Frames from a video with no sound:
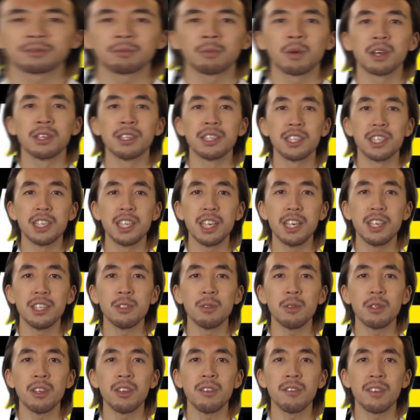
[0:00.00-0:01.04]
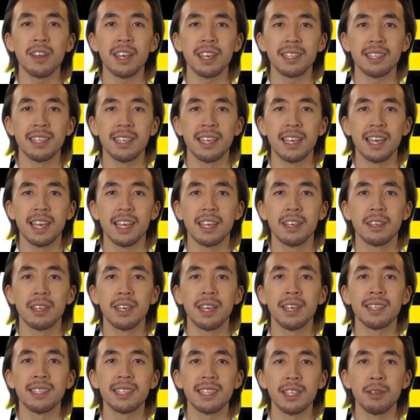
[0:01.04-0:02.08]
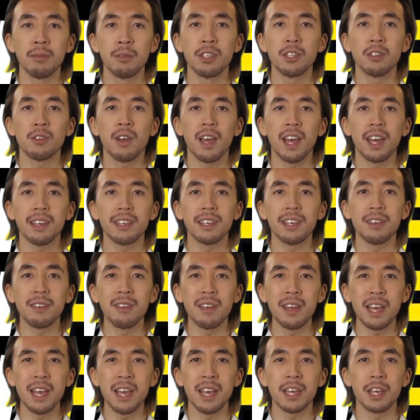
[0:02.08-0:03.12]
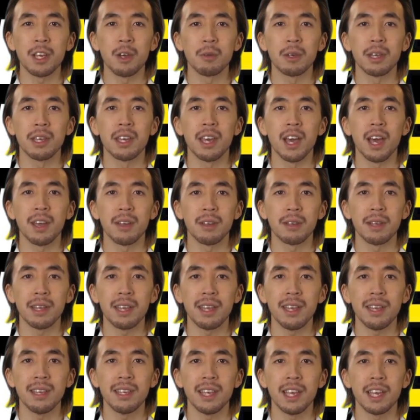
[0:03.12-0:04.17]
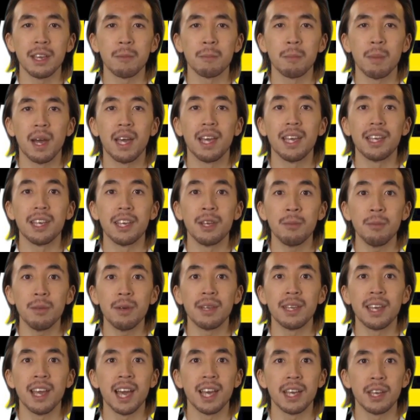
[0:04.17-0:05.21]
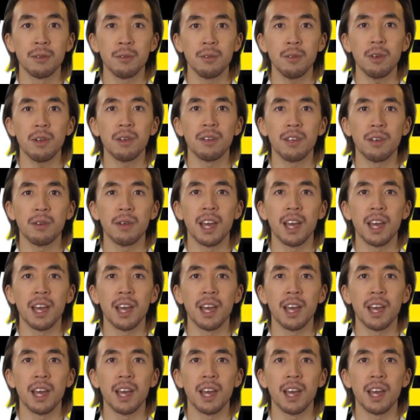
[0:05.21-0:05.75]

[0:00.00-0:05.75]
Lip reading: While the cheese with the fancy name can seem attractive, you do not need it, and buying it will not improve your